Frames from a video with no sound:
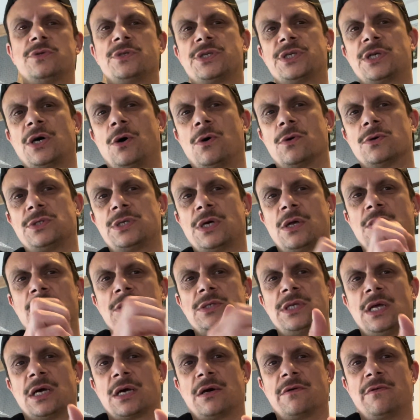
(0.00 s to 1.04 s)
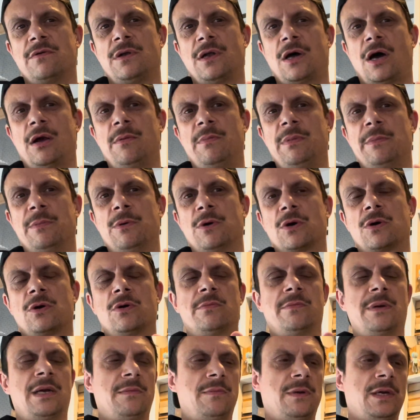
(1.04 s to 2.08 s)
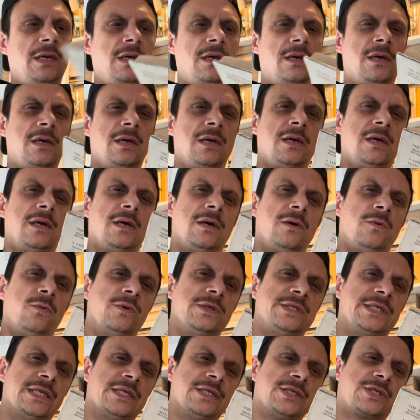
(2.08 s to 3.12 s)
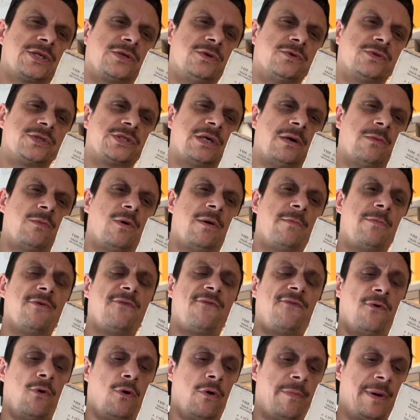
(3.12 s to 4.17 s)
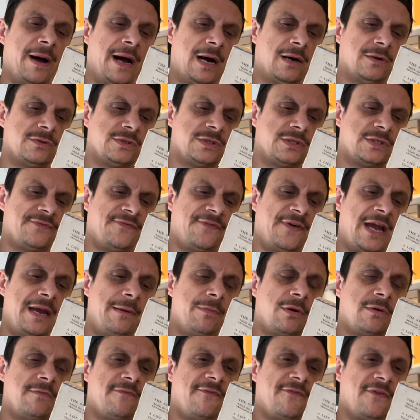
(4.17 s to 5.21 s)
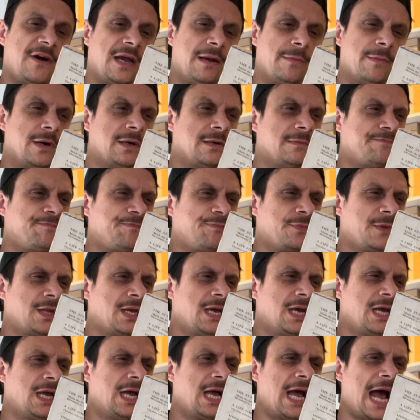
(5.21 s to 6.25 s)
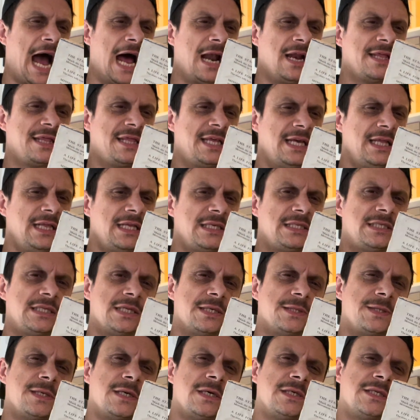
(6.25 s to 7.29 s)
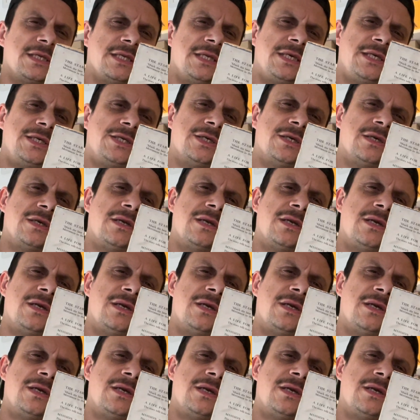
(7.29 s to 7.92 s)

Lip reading: sold. So it looks like a library book, or maybe was in a school somewhere. But £4, Faber and Faber. And I think this is the first edition.